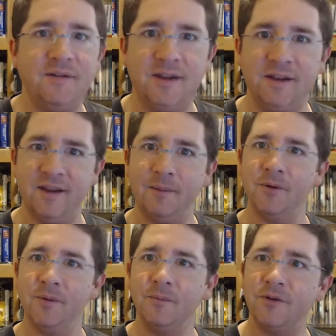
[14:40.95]
give you the
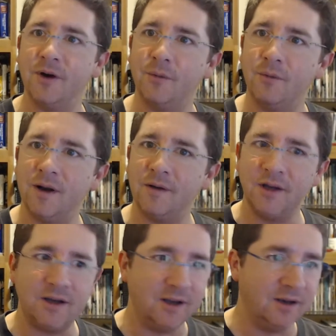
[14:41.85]
example. So what I've
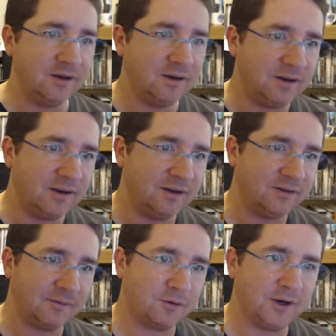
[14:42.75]
done
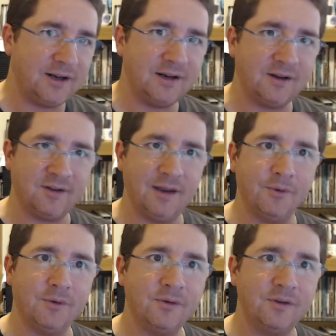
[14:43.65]
is I've created an
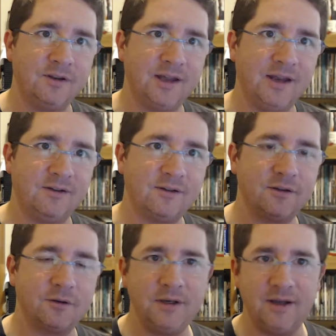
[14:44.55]
example that takes
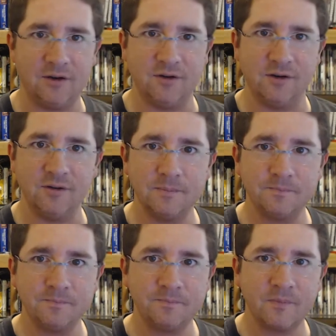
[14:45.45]
three textures,
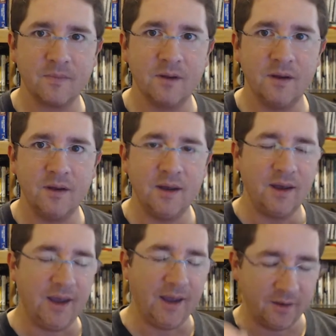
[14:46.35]

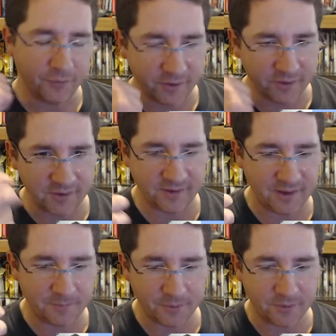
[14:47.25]
and for this
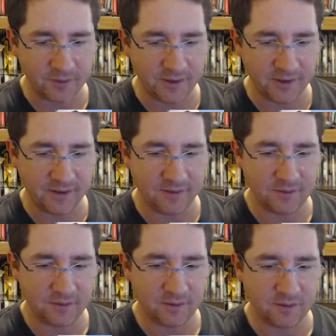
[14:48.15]
example, it
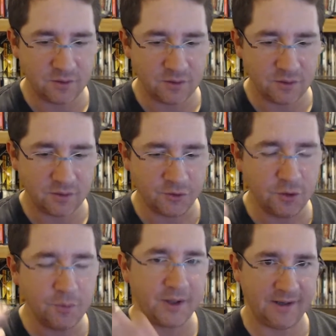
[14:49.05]

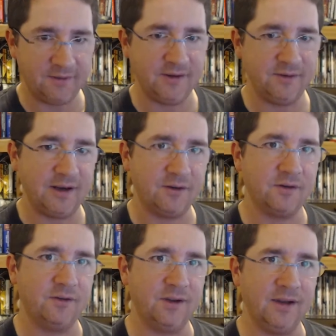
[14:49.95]
duplicates these
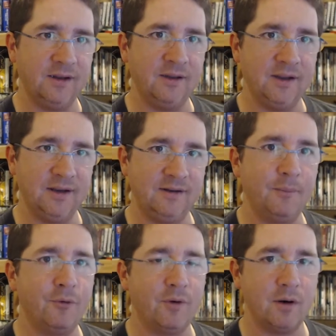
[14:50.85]
textures in the
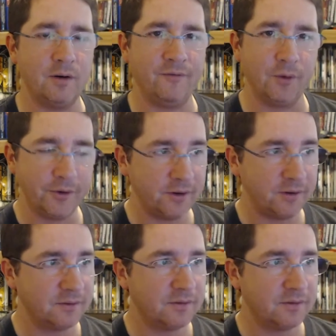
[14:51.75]
temporary folder.